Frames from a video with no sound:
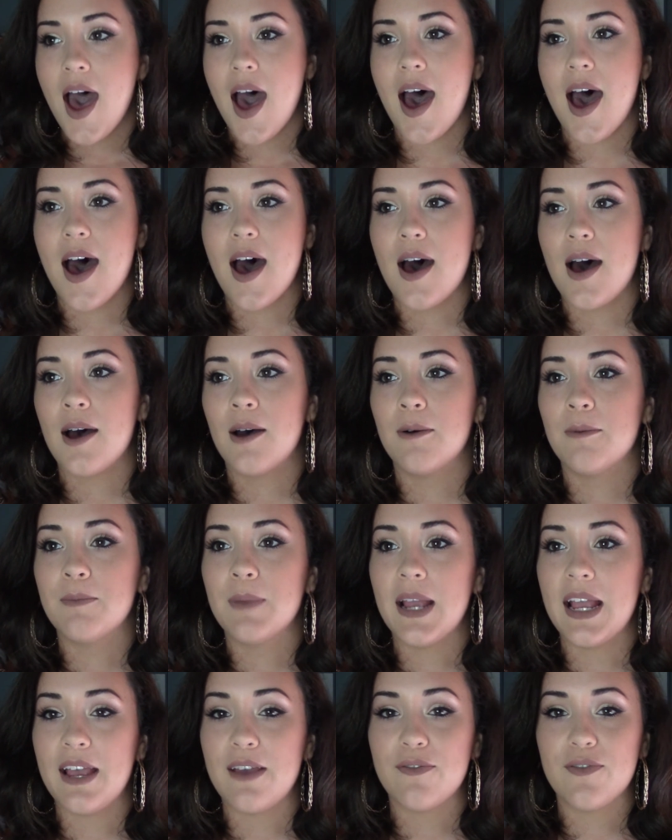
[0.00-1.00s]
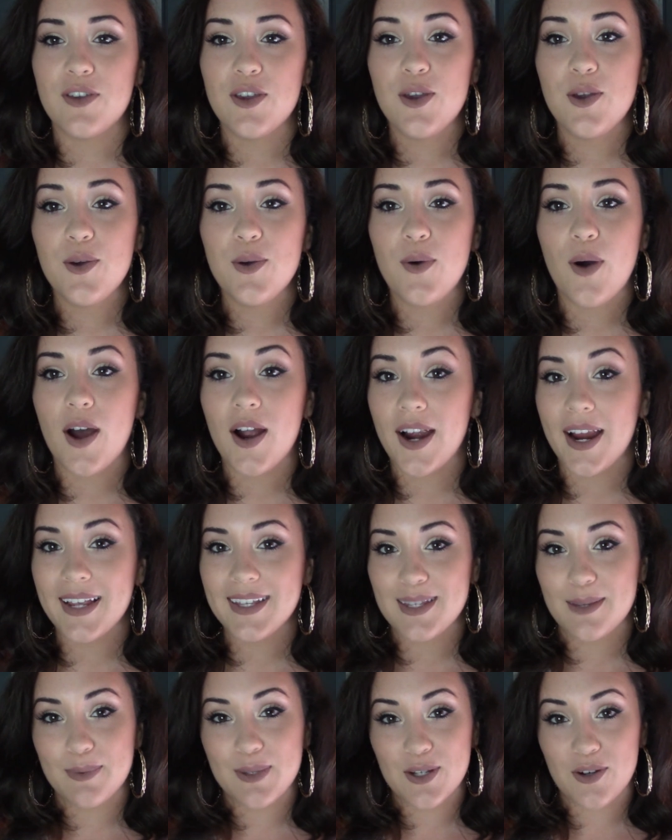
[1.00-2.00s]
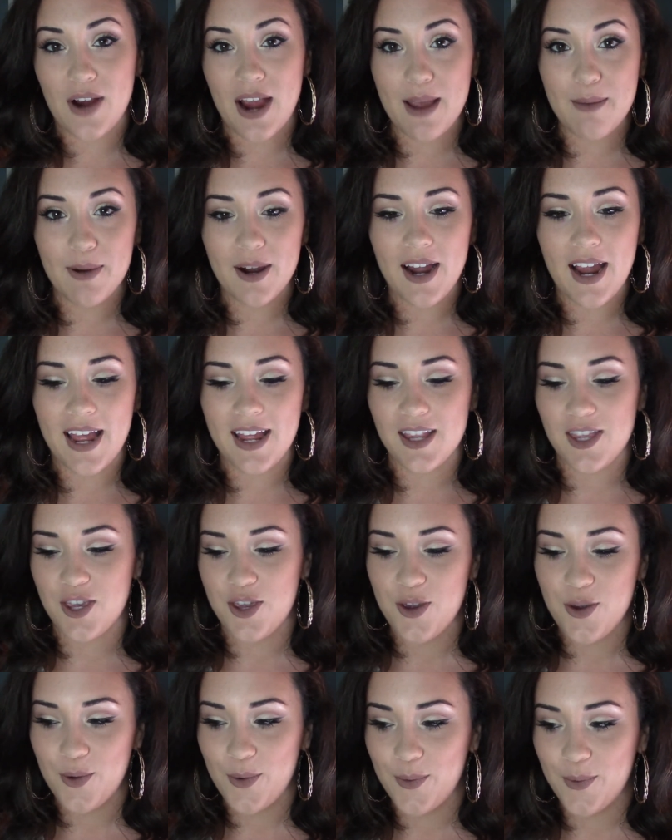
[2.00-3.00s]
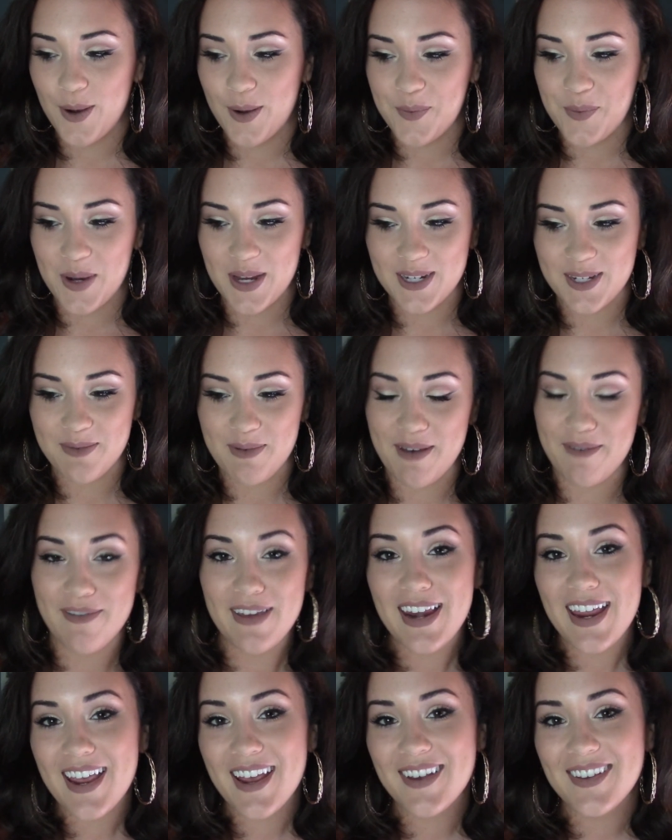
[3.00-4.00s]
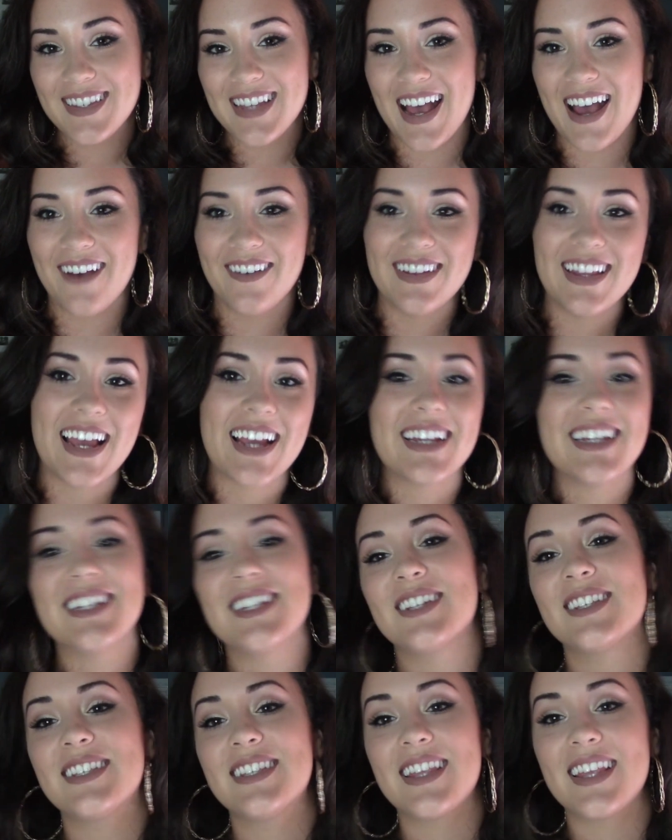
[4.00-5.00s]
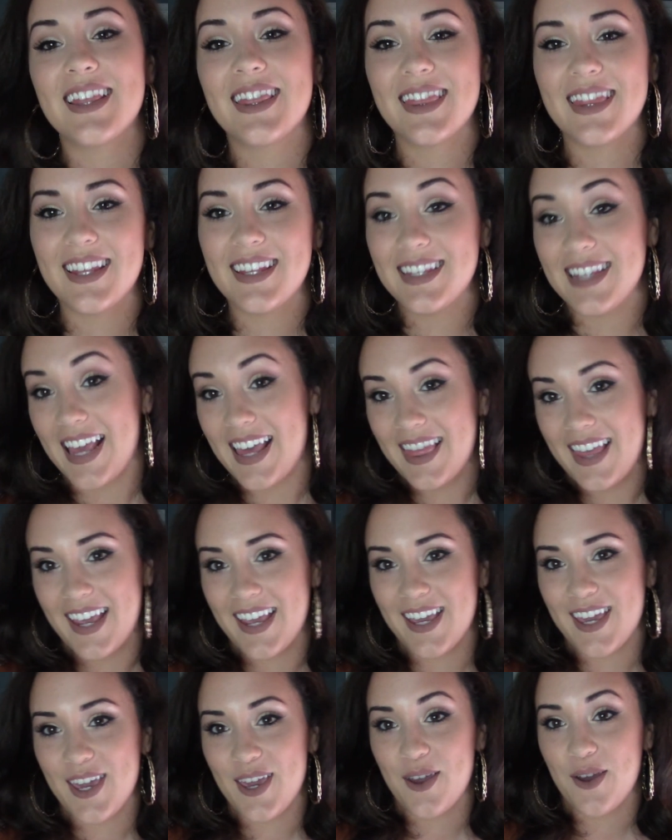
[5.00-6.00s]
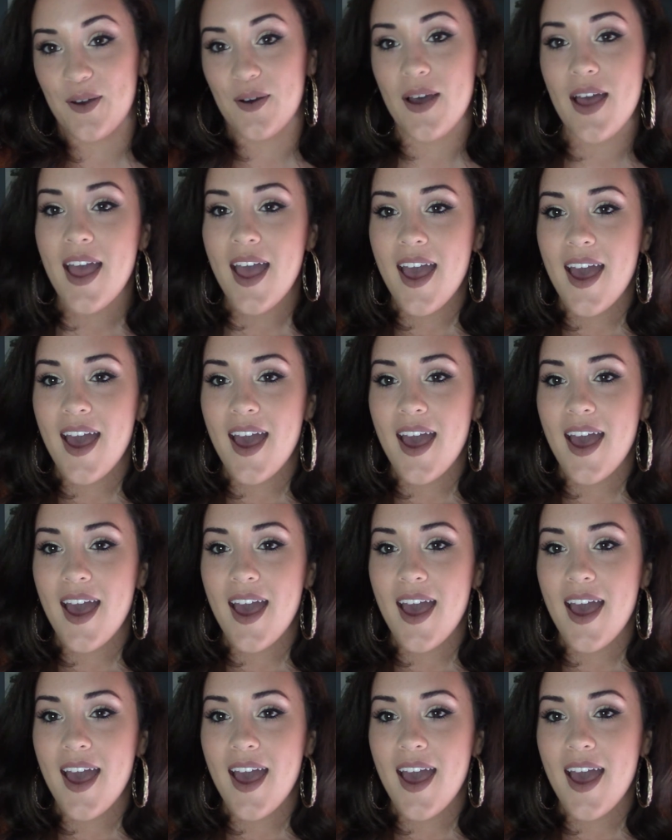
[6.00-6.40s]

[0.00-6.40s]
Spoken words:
If you are a subscriber and you watch my videos, I would like to just say thank you.